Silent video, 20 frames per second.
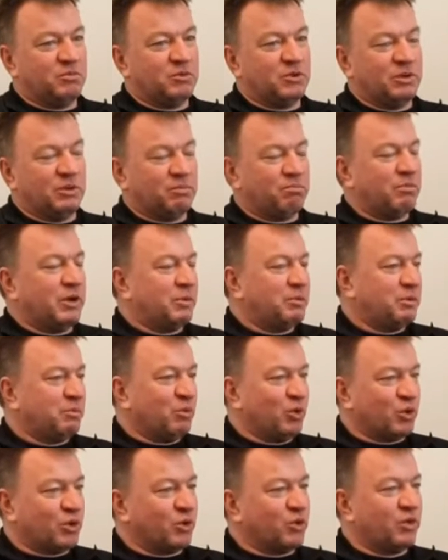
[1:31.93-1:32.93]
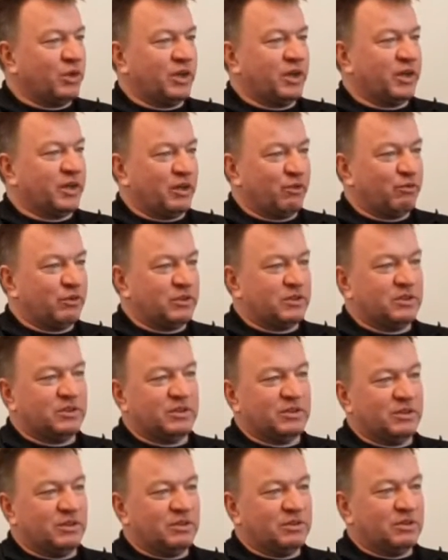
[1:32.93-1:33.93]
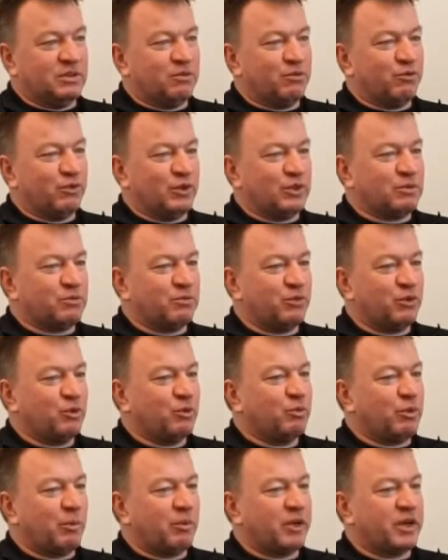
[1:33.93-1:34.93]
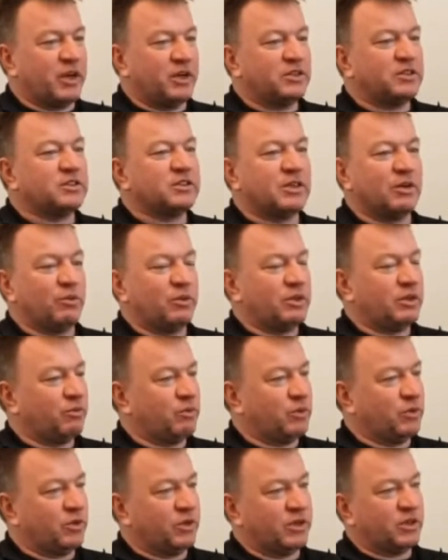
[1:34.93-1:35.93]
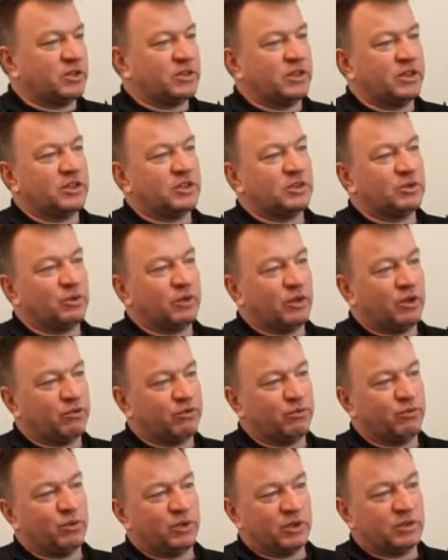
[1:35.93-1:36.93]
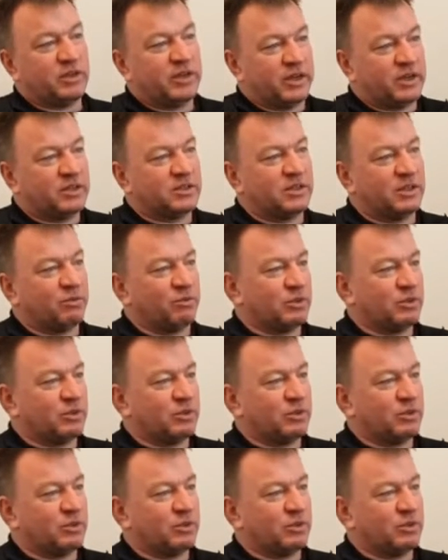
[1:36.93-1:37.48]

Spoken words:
So maybe more concrete, like if it's the first few publications that we did with organizations, we often worked, like I said,